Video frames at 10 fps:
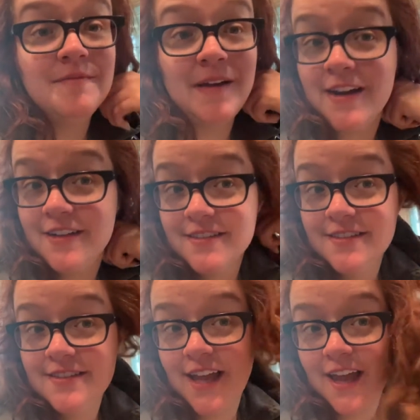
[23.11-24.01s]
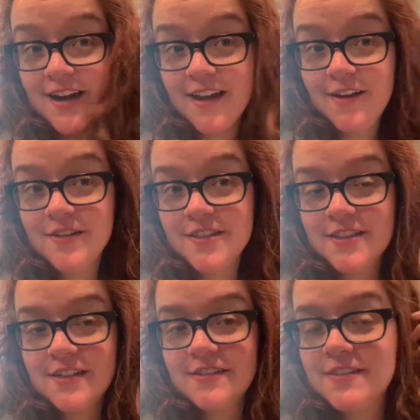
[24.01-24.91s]
My hair is insanity. What's
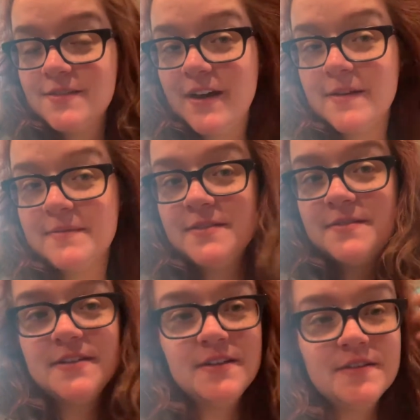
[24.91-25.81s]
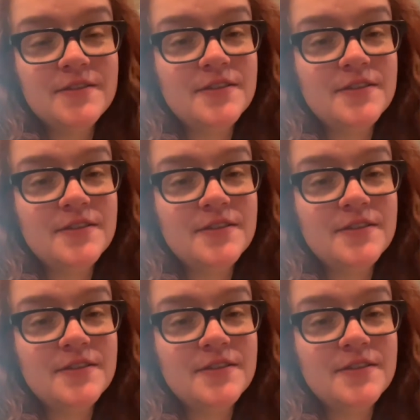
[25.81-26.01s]
new? So that happens on you.